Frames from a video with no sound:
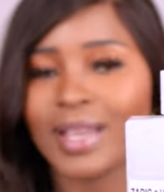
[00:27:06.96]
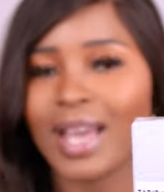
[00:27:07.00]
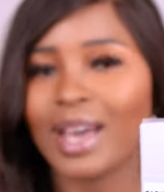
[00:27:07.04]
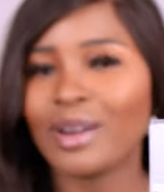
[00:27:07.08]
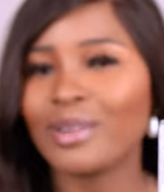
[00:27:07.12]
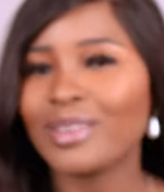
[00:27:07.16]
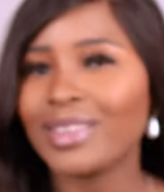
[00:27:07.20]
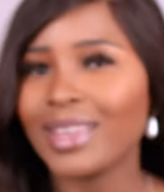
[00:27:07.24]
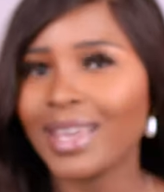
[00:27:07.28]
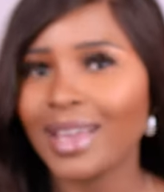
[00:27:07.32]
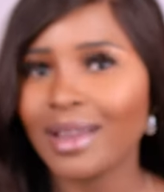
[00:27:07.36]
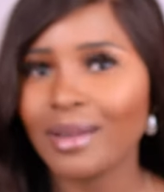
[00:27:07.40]

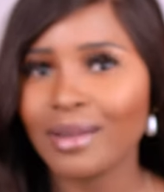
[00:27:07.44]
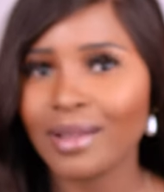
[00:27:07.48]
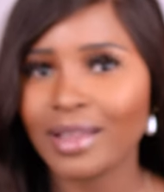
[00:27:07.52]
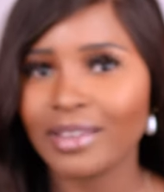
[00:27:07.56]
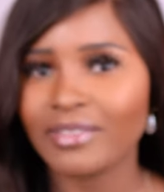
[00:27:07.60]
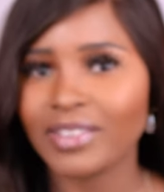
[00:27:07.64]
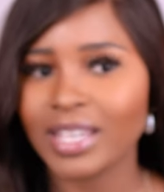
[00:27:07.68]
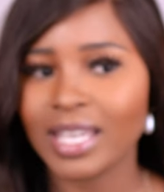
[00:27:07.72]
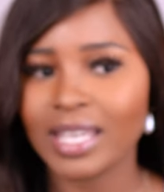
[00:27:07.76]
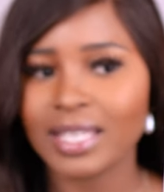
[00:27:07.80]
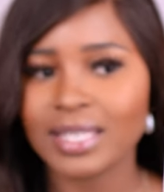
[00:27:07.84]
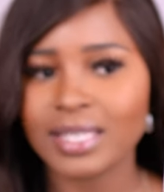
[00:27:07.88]
I don't think I'll
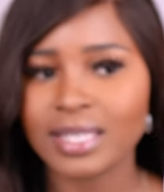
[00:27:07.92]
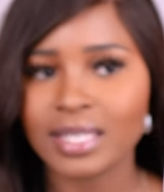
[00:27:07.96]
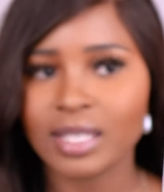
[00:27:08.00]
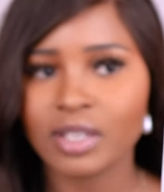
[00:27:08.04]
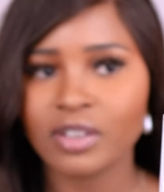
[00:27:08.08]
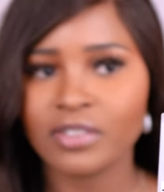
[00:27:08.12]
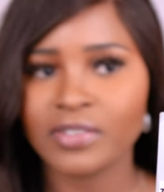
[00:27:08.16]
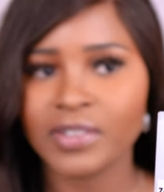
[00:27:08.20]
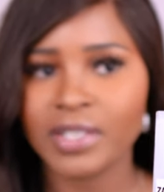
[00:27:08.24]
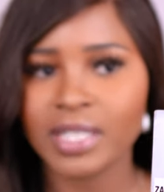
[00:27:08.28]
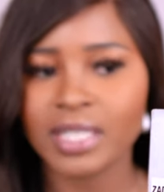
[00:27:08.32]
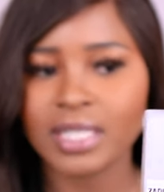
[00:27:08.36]
ever get
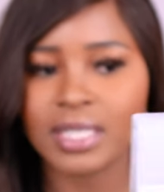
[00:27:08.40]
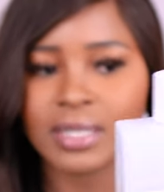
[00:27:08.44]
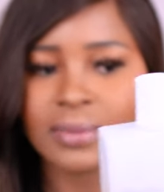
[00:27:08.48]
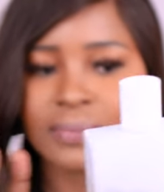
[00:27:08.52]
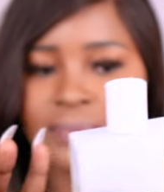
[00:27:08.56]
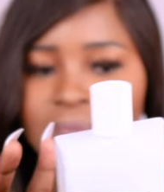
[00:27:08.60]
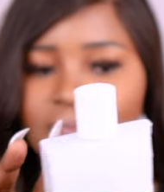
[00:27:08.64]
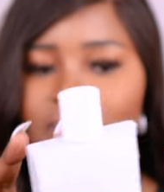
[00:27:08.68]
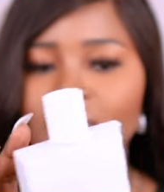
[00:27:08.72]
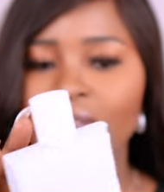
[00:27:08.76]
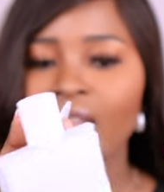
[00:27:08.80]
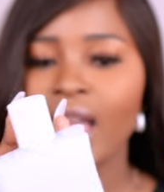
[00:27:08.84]
sick of it.
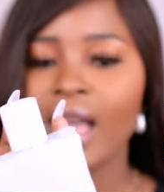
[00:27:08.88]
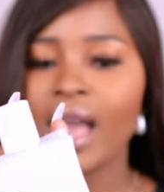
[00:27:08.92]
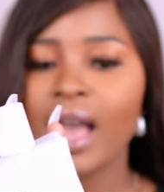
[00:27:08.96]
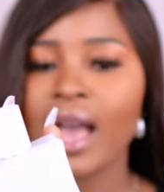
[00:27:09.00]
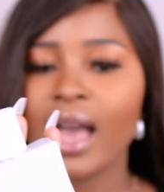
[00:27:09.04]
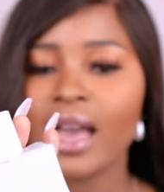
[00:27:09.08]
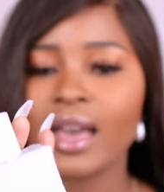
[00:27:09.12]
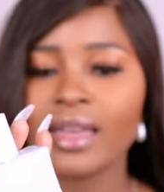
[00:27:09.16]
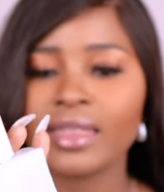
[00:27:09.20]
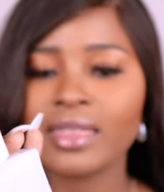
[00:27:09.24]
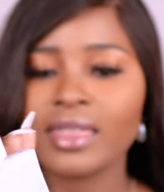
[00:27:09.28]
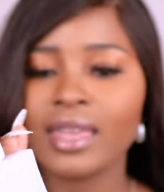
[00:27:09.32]

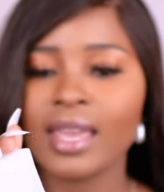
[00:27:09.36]
I